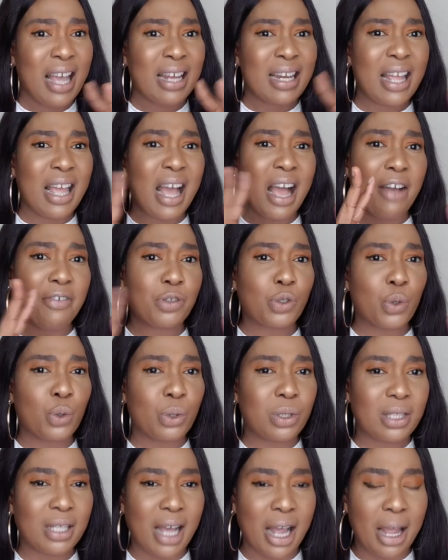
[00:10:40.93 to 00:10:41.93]
they have
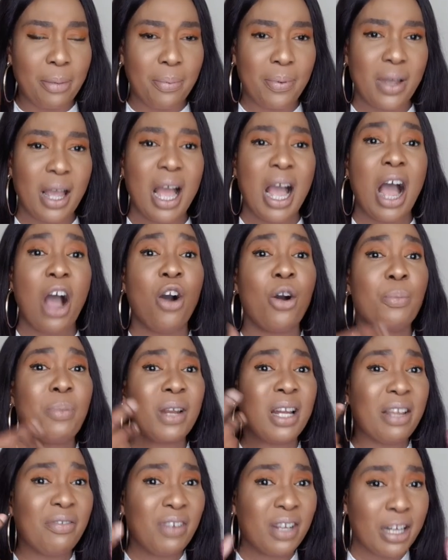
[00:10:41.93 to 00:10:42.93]
two types. I'll
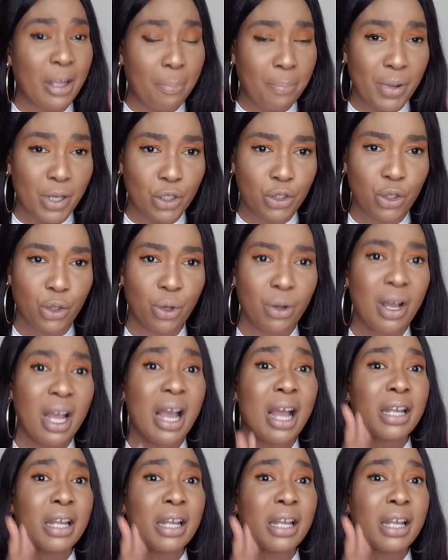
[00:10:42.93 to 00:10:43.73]
be leaving the picture.